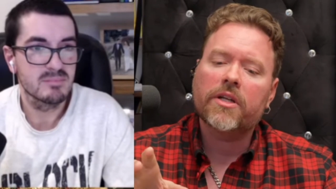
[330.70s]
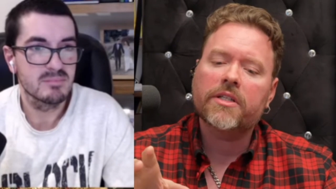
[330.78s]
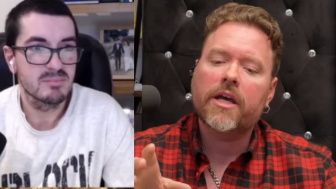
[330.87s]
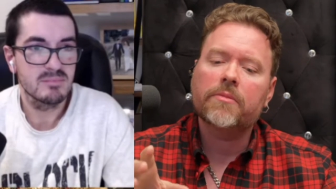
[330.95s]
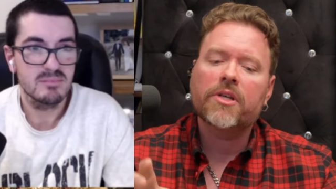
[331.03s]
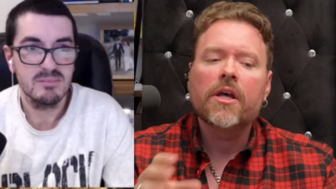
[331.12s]

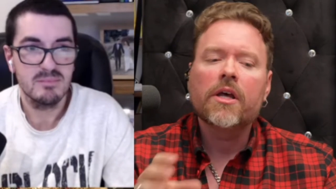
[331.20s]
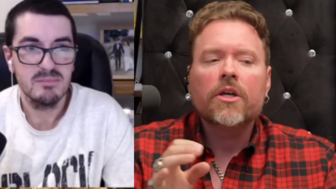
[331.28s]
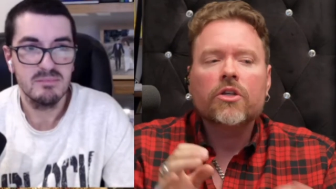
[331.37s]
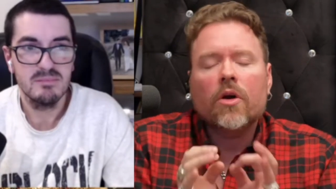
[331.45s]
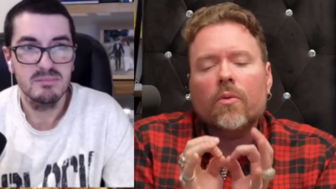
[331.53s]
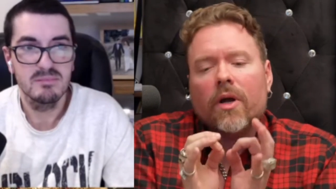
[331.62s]
Speaker 1: times.
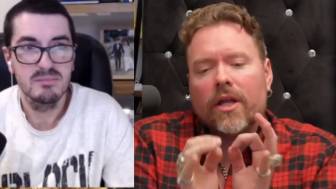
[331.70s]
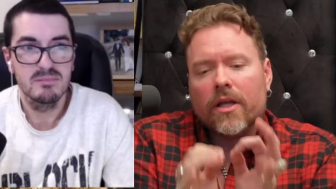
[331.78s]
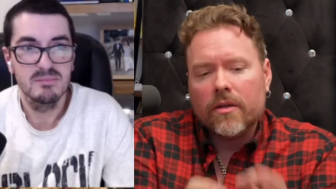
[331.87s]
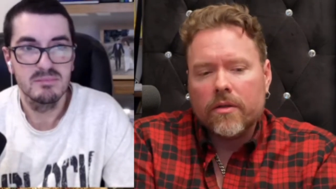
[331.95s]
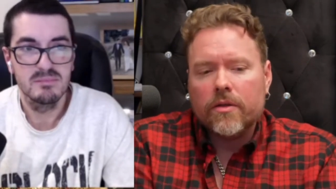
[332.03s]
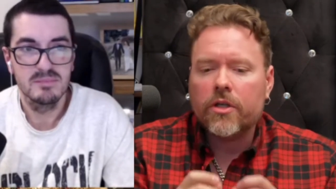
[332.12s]
So I want
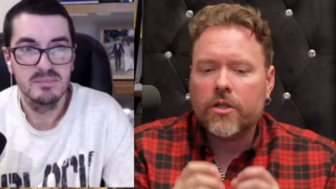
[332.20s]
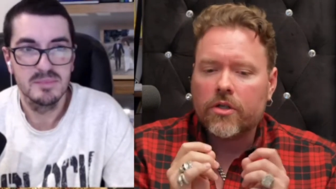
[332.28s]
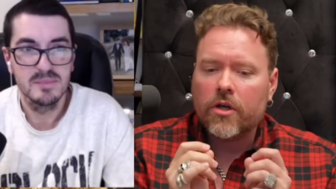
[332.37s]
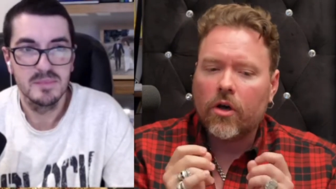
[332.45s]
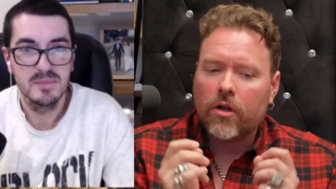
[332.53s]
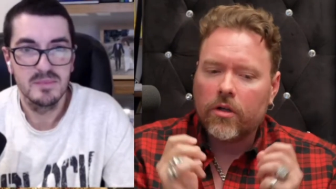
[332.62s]
it, it's
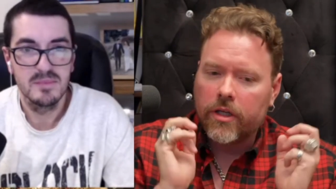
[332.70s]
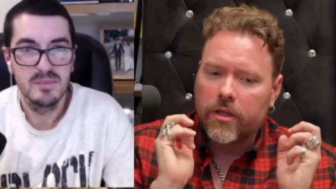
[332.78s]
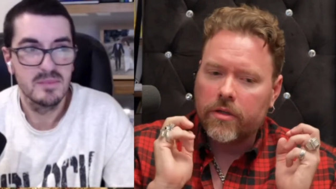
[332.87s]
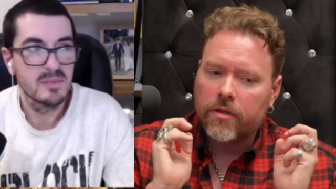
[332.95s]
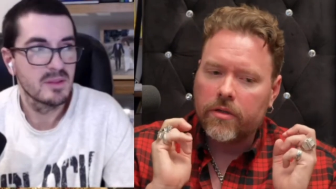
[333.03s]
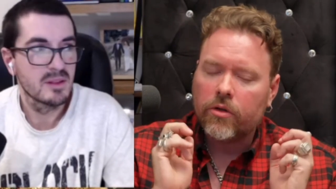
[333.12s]
called
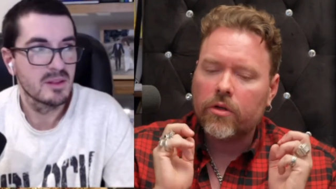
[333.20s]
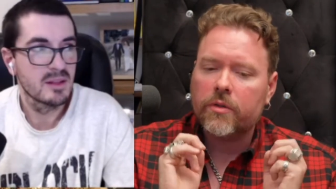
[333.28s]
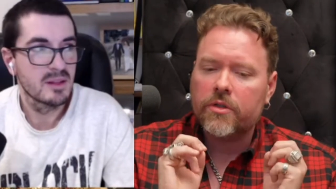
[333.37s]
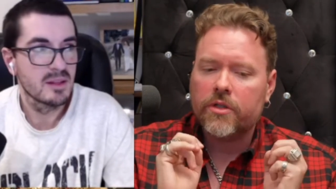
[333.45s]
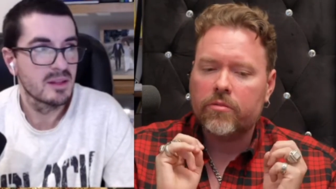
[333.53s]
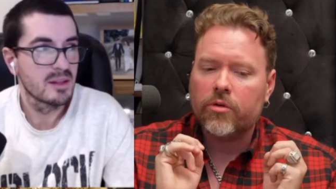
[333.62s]
in
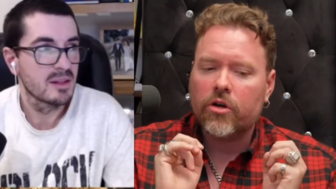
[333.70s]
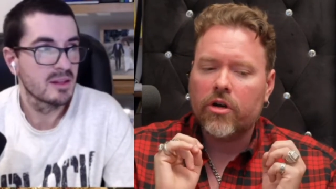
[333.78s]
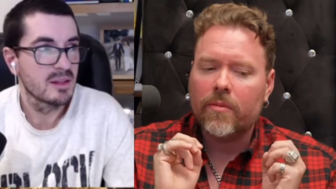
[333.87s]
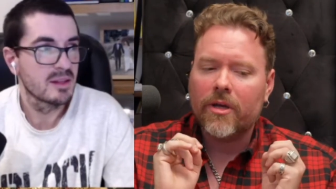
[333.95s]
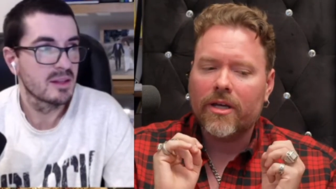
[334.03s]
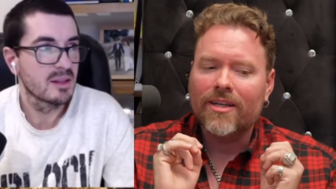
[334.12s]
neurolinguistic
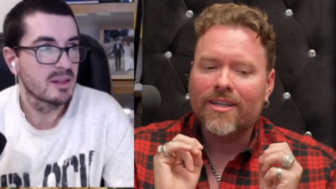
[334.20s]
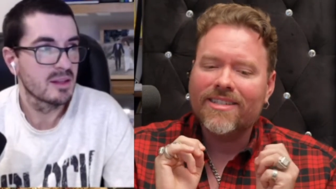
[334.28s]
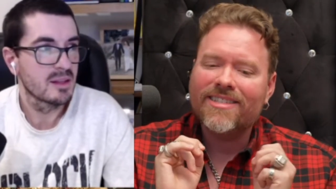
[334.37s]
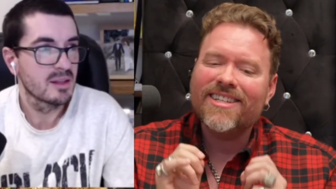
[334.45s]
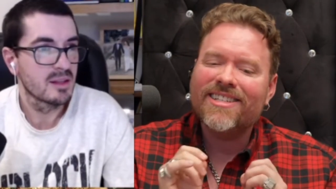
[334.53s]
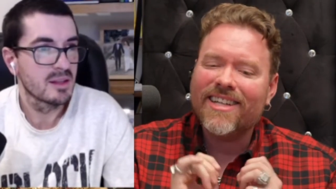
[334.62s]
programming
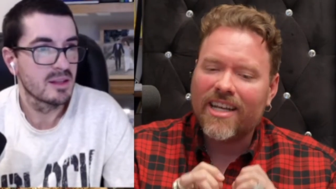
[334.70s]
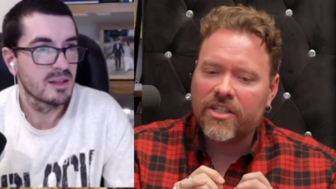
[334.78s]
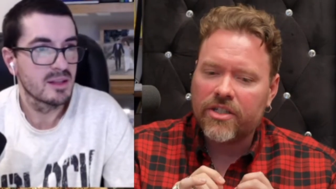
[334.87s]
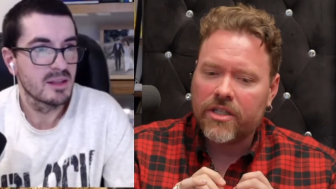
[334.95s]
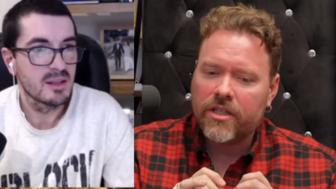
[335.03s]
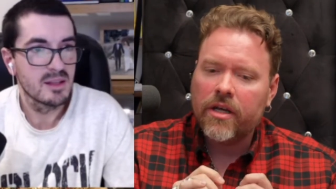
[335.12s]

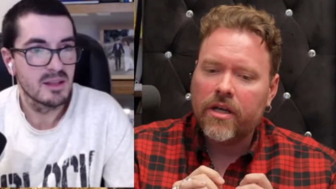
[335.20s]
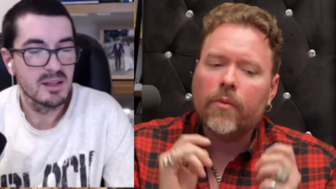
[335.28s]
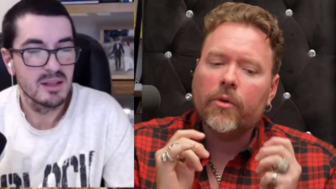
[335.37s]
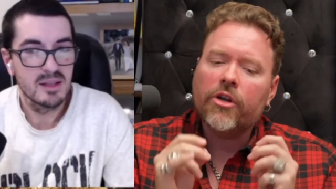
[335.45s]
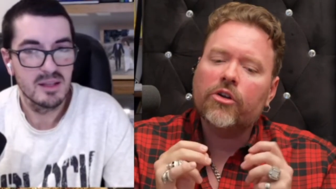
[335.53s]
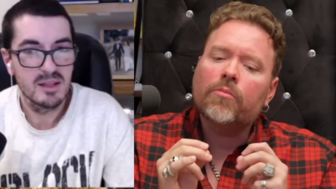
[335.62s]
satiation. I
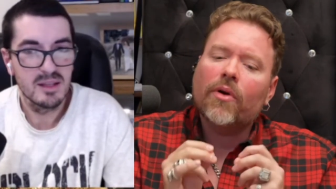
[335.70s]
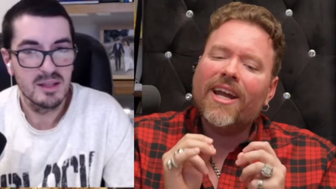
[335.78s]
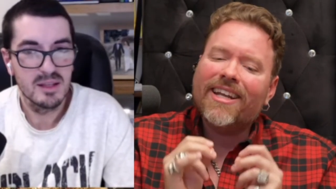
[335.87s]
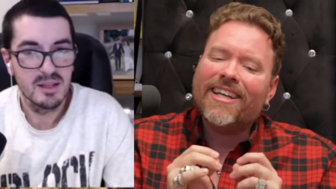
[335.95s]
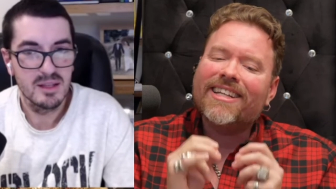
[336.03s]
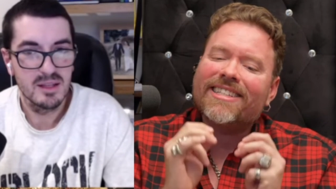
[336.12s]
want your
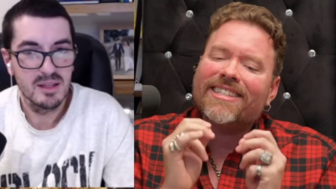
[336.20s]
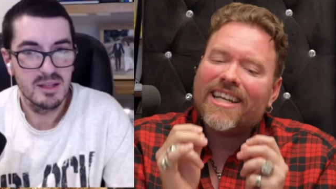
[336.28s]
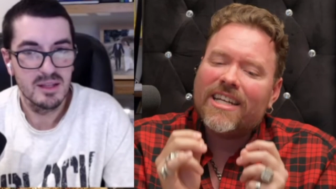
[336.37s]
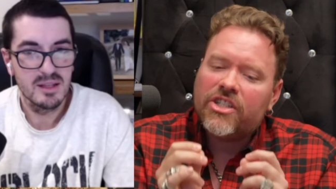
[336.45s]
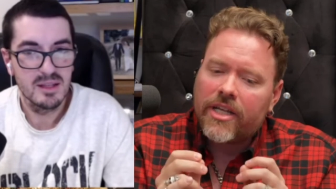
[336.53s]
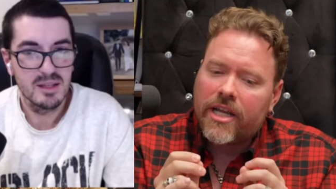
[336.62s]
brain to get
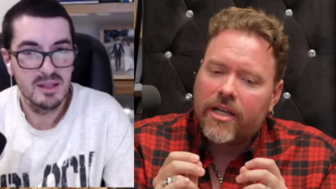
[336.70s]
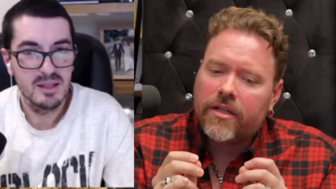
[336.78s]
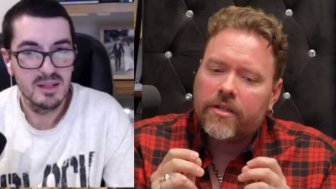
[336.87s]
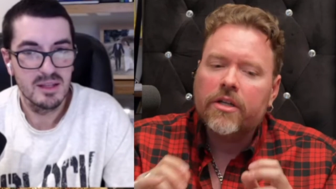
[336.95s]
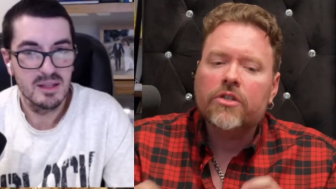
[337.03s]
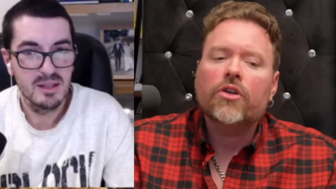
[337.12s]

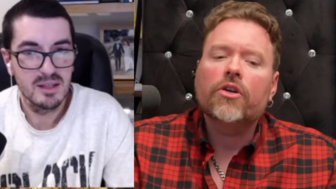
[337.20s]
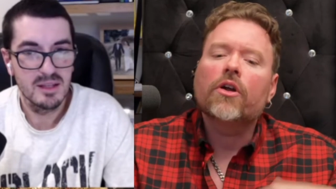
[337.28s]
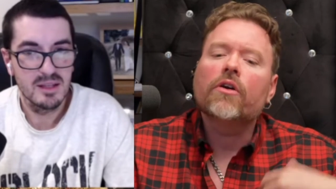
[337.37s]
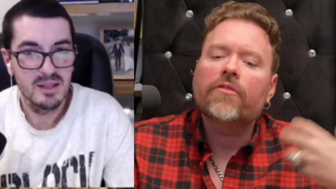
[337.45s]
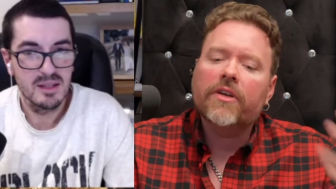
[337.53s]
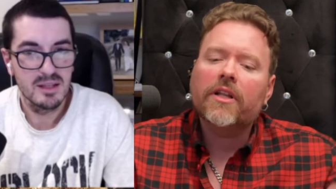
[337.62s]
satiated so you
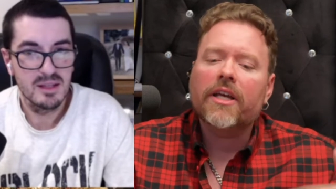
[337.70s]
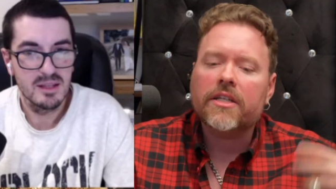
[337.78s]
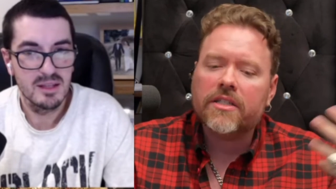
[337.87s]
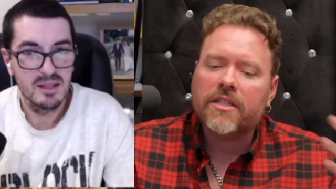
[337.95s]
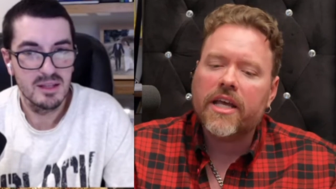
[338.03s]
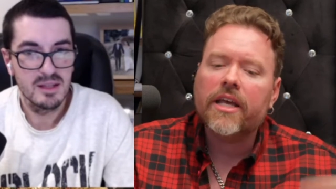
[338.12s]
don't feel
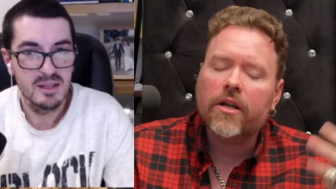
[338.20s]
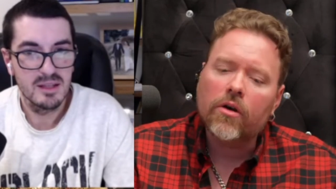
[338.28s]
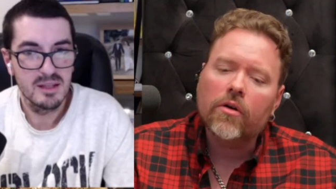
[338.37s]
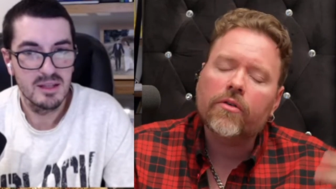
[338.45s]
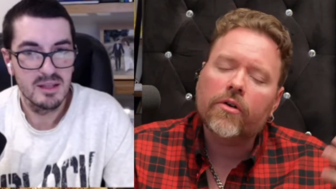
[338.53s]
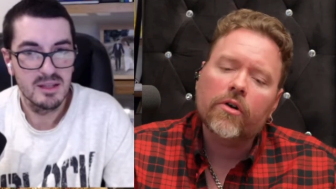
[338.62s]
like saying it
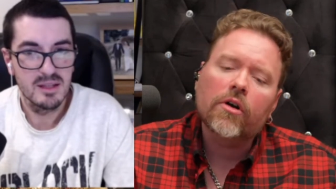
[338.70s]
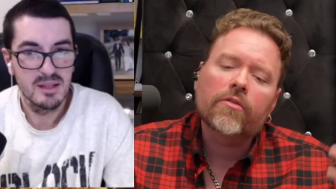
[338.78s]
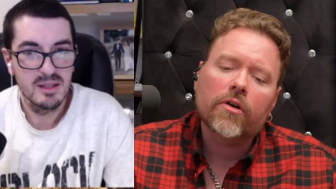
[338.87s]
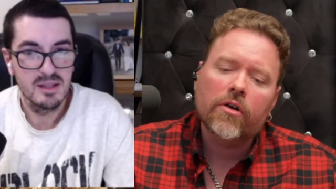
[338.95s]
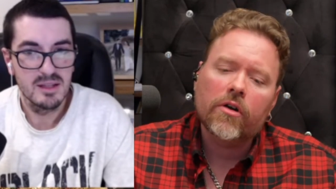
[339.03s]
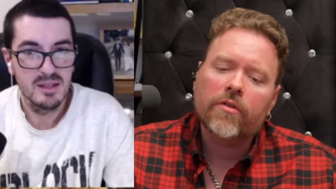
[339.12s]
over and
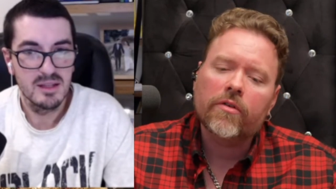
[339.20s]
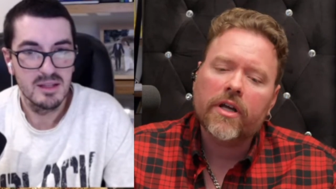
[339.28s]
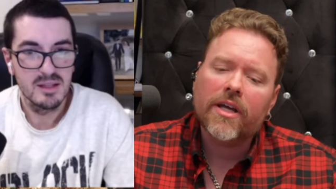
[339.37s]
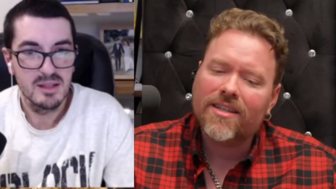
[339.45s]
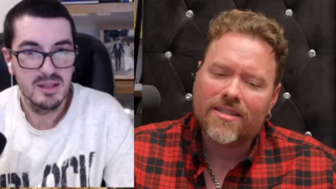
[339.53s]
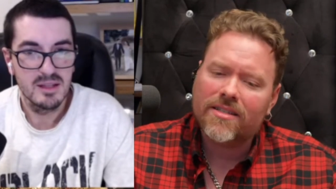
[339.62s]
over and over
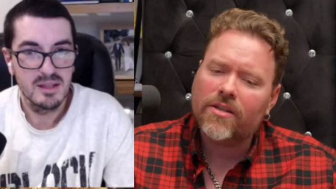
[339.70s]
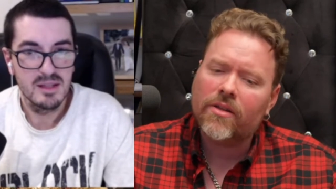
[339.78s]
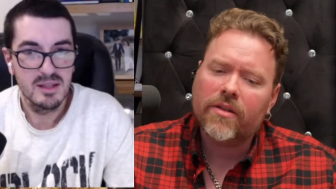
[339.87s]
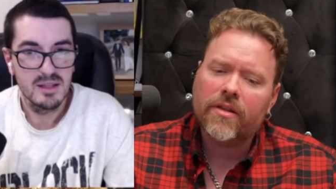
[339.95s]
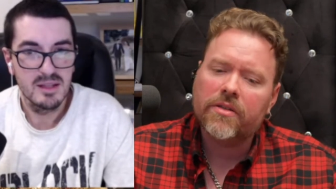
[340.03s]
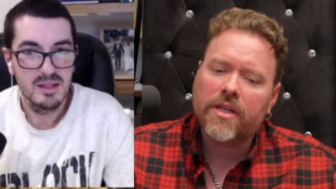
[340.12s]
again because it's the
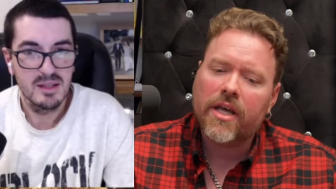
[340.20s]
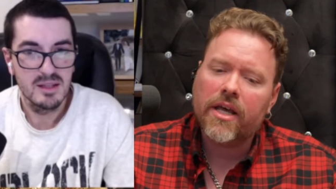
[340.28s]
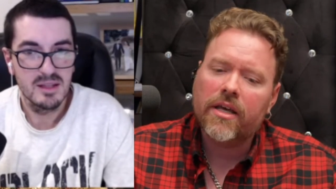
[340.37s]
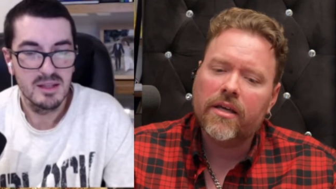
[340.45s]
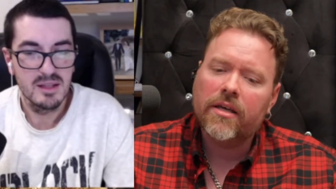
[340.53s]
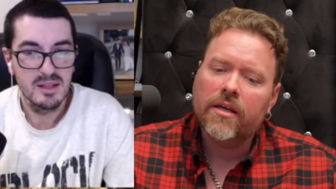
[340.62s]
only thing you
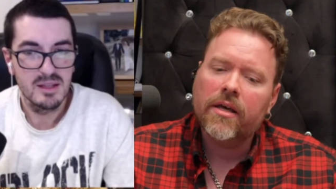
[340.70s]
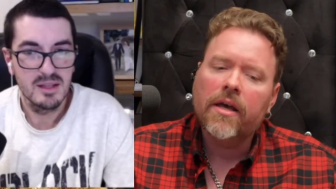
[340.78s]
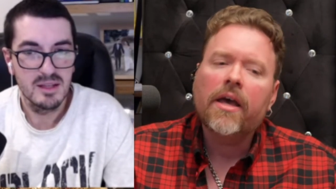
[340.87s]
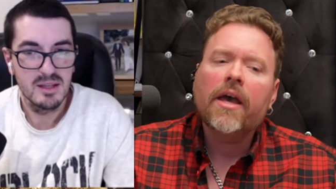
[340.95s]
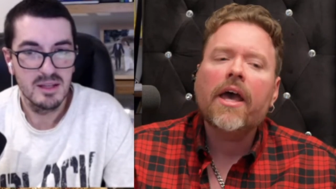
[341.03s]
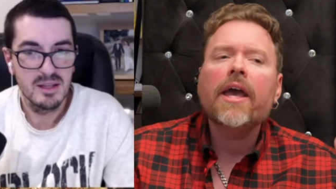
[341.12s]
say.
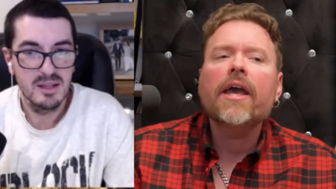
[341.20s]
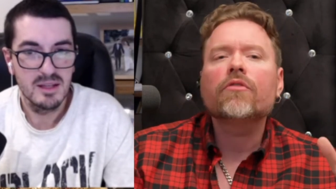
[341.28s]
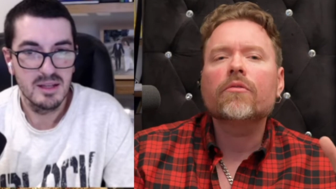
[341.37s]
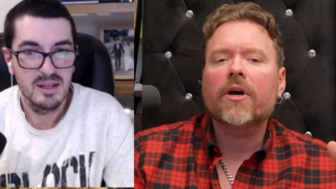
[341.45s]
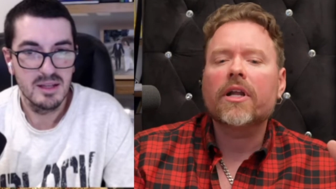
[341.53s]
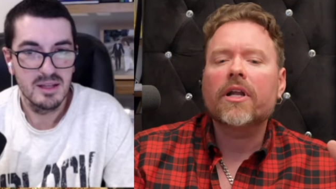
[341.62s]
Hey,
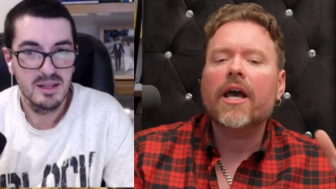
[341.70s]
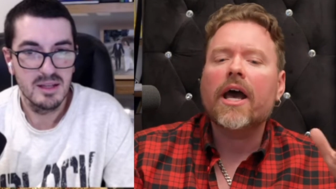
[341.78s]
everybody,